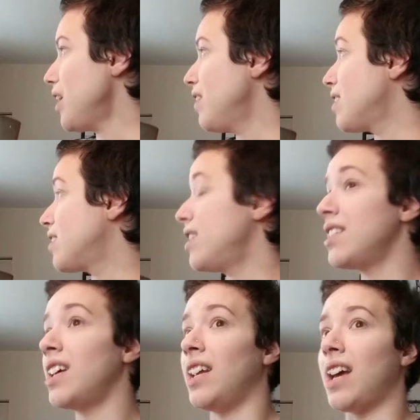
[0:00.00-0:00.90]
The sun
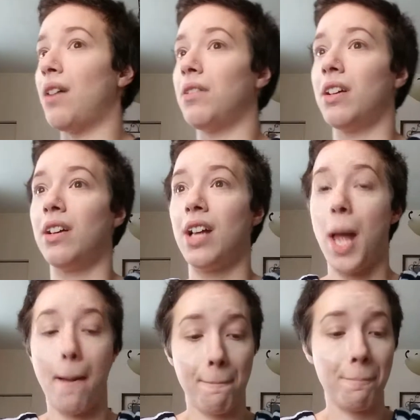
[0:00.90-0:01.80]
is getting out.
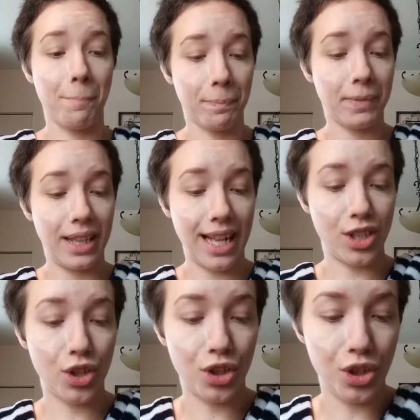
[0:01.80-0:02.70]

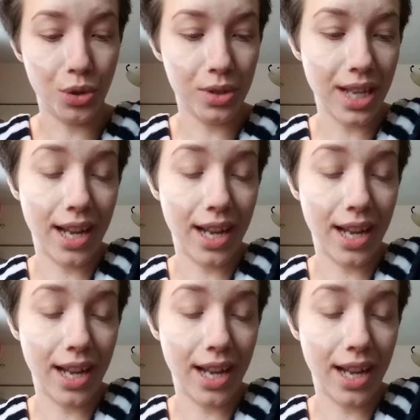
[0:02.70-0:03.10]
That's good news.